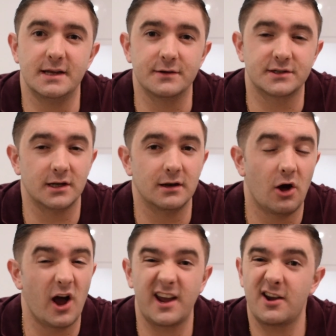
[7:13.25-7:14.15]
Leave us a
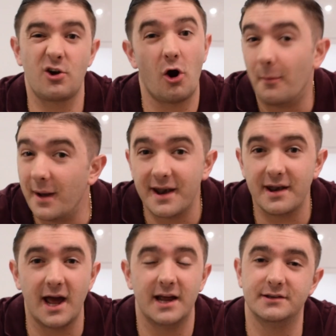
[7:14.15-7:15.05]
like,
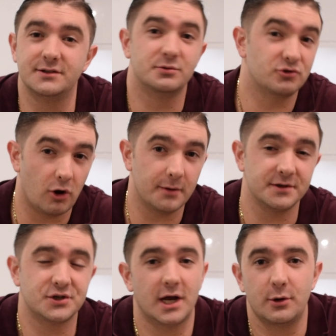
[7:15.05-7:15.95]
comment and subscribe
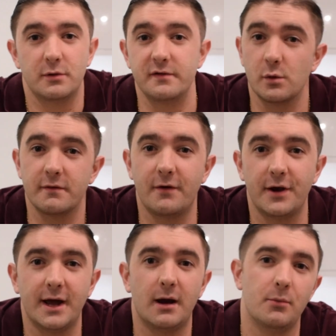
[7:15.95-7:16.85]
to the channel if you want to
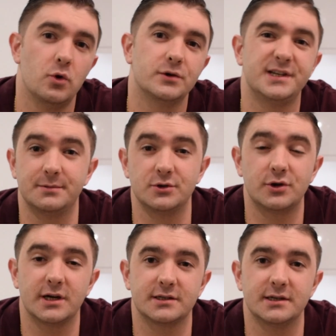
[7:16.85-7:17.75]
find out more tips and
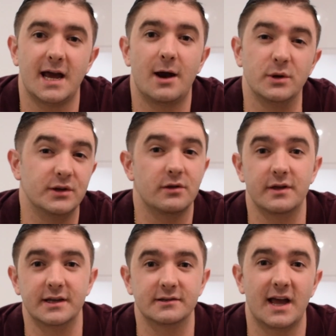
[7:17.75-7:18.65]
tricks on how we do
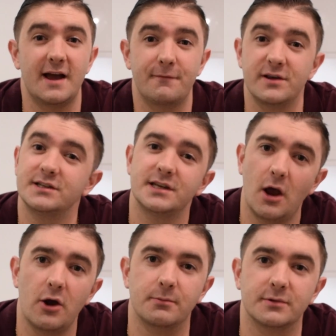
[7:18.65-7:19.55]
things at VCC
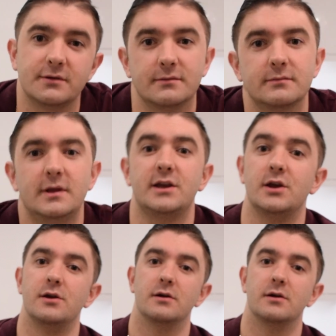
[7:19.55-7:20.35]
Homes. Thank you.